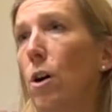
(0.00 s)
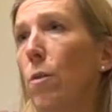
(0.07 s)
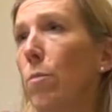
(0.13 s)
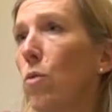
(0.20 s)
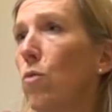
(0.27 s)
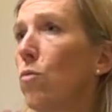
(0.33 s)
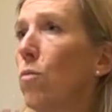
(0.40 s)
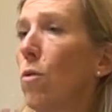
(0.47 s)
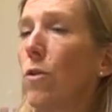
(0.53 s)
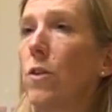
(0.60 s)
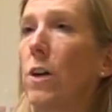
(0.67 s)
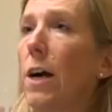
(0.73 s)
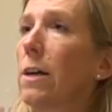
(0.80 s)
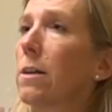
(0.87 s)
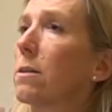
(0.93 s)
who
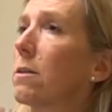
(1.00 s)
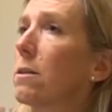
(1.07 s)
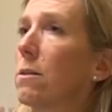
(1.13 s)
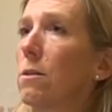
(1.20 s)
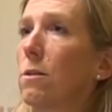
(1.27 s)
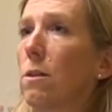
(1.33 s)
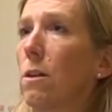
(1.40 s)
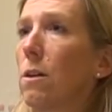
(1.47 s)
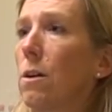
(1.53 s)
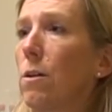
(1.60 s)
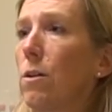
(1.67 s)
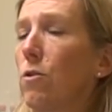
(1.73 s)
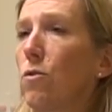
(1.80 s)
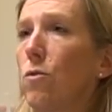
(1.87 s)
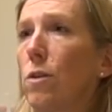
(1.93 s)
want access
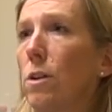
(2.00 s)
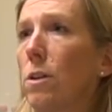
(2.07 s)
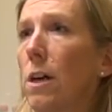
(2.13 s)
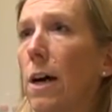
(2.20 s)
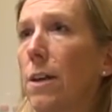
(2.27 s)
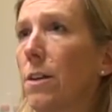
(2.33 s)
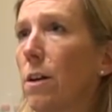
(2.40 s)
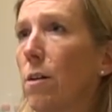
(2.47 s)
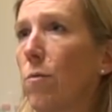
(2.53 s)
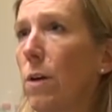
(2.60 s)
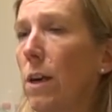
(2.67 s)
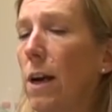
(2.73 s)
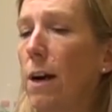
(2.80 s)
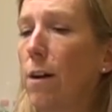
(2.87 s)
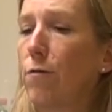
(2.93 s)
to the data
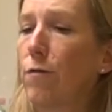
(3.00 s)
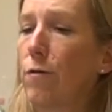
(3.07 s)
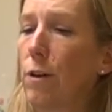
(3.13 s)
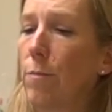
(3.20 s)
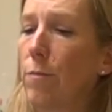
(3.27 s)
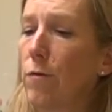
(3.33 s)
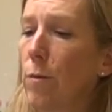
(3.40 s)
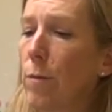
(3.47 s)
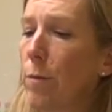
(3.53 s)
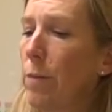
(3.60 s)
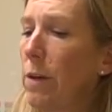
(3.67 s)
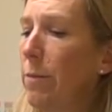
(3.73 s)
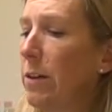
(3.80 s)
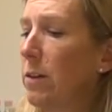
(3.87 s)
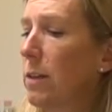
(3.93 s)
we have from the
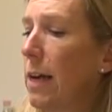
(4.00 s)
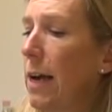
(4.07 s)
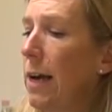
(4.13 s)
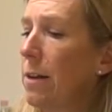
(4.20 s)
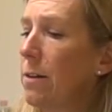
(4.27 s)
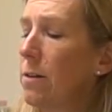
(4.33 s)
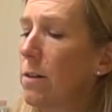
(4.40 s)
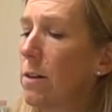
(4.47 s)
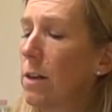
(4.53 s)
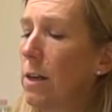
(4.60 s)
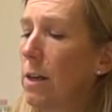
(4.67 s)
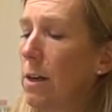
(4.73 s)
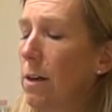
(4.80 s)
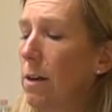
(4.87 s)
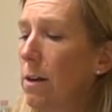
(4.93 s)
PMS,
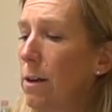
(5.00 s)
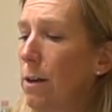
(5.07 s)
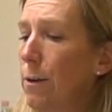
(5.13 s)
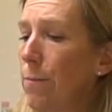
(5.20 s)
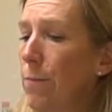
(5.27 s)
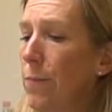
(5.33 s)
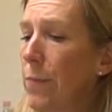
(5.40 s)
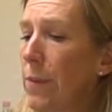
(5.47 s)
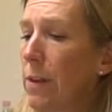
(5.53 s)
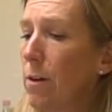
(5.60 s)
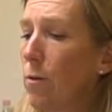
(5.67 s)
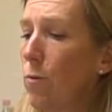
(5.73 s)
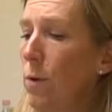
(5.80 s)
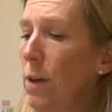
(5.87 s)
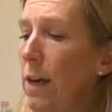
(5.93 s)

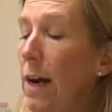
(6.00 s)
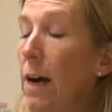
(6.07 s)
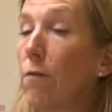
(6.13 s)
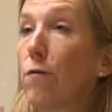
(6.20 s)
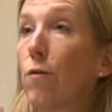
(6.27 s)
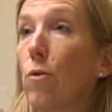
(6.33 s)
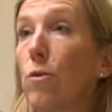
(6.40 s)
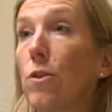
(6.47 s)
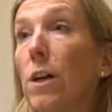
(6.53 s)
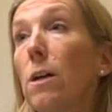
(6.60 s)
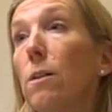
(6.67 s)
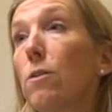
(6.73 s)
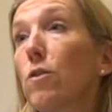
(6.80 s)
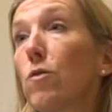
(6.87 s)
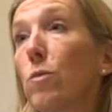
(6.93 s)
and we have
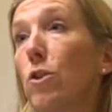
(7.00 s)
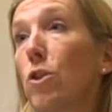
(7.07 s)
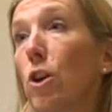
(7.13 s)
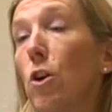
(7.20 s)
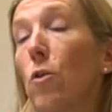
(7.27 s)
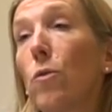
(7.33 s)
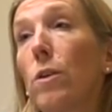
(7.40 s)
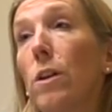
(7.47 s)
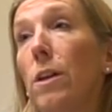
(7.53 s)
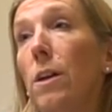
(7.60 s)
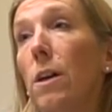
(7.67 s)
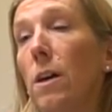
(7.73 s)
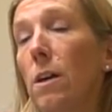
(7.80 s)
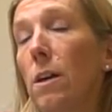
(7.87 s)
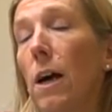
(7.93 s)
hotels which are
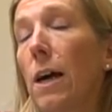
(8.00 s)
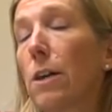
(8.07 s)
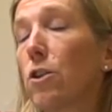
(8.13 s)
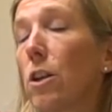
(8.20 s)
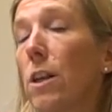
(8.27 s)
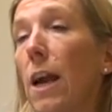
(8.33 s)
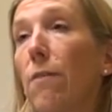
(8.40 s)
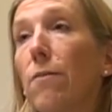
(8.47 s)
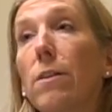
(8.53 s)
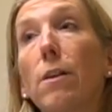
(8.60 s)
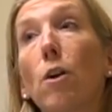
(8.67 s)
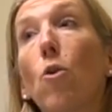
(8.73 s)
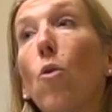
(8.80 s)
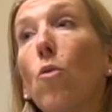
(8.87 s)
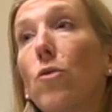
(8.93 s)
only actually having
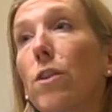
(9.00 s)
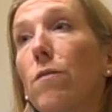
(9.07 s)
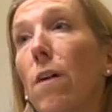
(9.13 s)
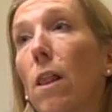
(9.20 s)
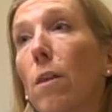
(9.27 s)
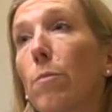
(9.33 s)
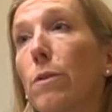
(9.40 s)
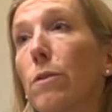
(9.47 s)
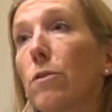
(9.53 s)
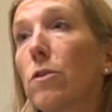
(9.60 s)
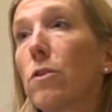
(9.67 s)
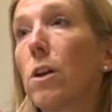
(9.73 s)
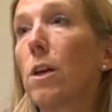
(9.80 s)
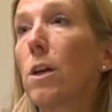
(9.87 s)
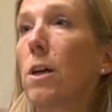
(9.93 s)
their own
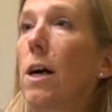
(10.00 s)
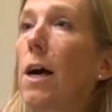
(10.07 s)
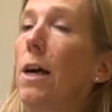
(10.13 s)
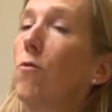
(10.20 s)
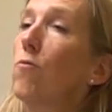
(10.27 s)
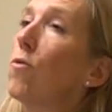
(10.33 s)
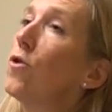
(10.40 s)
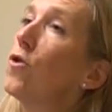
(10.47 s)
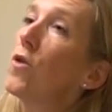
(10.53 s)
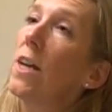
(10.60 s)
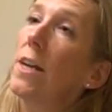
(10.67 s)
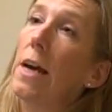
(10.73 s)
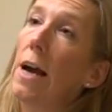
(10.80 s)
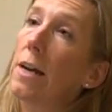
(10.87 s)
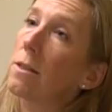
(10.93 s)
developers and want to
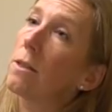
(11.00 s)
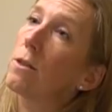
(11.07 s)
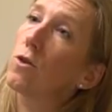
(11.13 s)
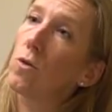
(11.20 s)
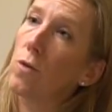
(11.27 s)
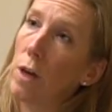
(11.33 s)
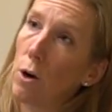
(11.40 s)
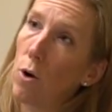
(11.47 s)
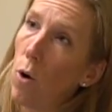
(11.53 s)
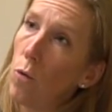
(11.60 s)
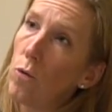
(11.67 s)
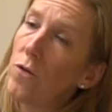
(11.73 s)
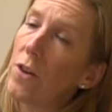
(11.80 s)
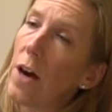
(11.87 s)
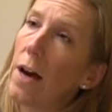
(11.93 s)
get access to their
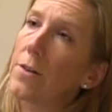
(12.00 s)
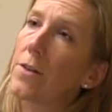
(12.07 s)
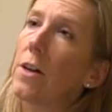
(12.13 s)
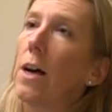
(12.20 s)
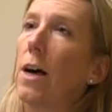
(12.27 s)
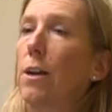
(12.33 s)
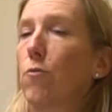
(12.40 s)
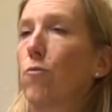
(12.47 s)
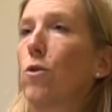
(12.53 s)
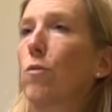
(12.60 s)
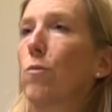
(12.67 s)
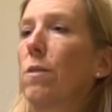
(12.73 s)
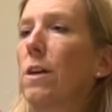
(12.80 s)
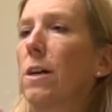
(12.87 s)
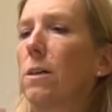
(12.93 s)
own data and
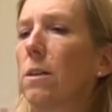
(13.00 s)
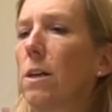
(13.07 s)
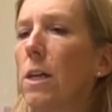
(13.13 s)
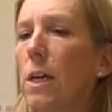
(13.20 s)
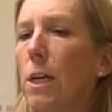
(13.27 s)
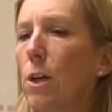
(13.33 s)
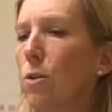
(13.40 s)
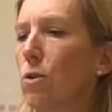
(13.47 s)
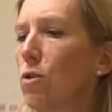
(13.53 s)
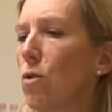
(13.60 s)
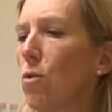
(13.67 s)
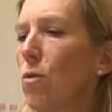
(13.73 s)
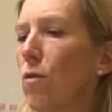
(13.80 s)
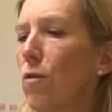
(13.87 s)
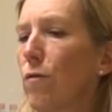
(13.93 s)
work with that.
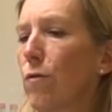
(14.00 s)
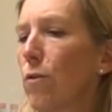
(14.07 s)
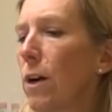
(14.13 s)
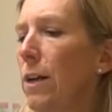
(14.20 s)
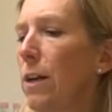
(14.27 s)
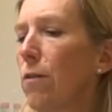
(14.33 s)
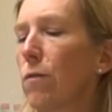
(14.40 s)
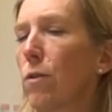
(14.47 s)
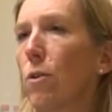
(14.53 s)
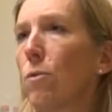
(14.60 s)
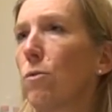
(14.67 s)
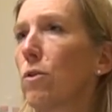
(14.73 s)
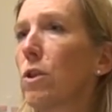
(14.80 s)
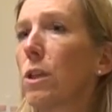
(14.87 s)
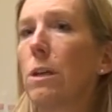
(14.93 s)
So for any of
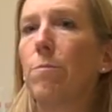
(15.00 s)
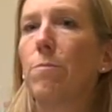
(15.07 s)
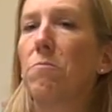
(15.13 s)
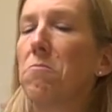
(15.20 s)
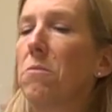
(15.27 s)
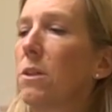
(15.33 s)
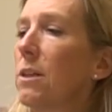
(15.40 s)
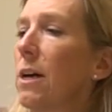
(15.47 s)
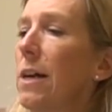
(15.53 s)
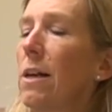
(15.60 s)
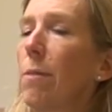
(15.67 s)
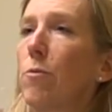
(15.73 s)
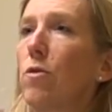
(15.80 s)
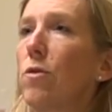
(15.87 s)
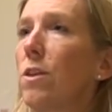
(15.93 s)
those,
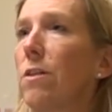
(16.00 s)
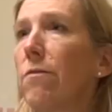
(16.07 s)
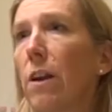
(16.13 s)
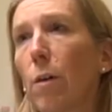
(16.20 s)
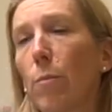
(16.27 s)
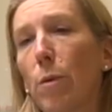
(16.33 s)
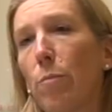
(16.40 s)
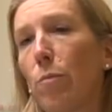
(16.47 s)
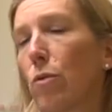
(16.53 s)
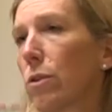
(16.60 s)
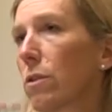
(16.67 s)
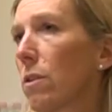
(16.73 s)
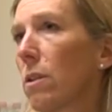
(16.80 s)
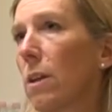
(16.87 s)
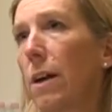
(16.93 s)
sign up to the developer
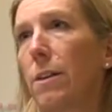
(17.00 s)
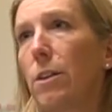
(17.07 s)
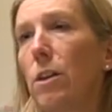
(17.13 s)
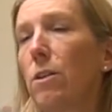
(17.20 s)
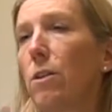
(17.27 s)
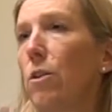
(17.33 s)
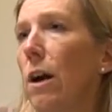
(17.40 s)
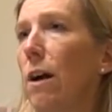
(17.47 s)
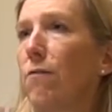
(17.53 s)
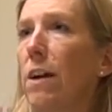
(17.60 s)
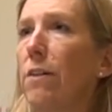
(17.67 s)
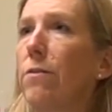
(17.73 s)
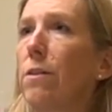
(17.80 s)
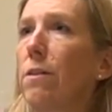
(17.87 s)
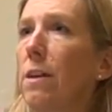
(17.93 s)
portal and then you
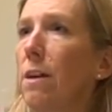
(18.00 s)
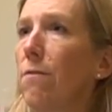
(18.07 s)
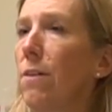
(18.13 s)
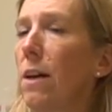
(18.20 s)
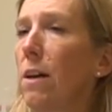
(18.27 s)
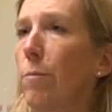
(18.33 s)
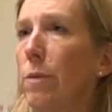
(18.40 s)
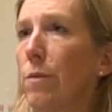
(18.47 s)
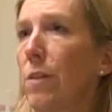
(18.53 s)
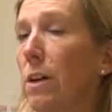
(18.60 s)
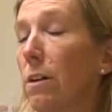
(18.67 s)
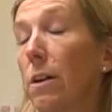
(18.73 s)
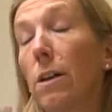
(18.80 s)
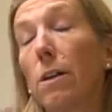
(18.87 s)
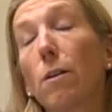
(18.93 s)
have everything available
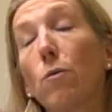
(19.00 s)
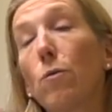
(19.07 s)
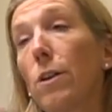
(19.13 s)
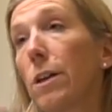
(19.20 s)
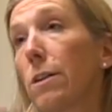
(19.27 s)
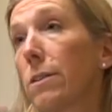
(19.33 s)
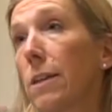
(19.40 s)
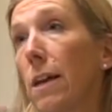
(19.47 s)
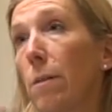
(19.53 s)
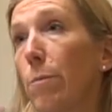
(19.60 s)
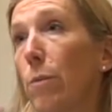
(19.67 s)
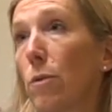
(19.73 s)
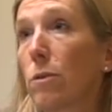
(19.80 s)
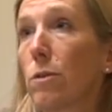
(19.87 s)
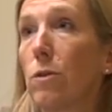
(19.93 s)
there, including a
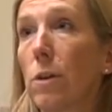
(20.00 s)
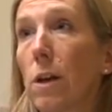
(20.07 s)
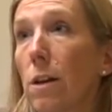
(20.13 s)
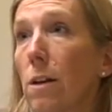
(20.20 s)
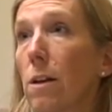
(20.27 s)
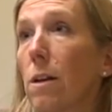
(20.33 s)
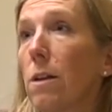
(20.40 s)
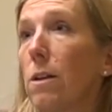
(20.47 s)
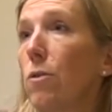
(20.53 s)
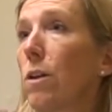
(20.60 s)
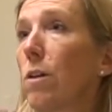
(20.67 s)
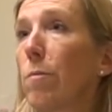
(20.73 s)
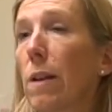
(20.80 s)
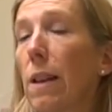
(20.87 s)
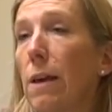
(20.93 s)
sandbox you
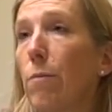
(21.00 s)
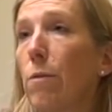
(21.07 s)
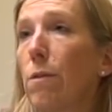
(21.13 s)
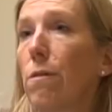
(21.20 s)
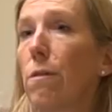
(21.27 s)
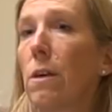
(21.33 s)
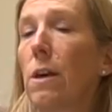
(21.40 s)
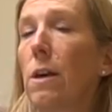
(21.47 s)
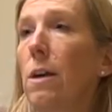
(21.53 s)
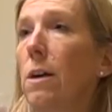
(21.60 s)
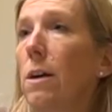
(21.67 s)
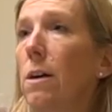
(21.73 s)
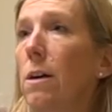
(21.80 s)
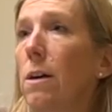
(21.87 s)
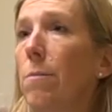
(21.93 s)
can play with.
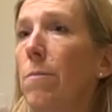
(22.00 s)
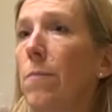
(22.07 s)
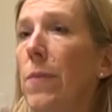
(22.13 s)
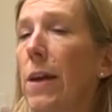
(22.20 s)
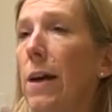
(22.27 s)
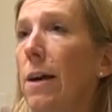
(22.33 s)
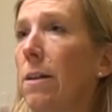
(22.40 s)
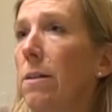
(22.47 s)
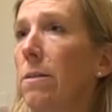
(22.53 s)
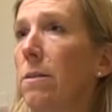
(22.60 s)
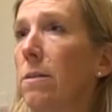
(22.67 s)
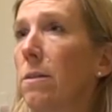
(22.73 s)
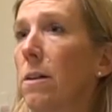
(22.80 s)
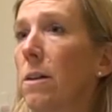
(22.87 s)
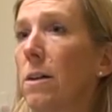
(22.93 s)

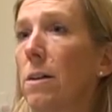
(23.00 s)
And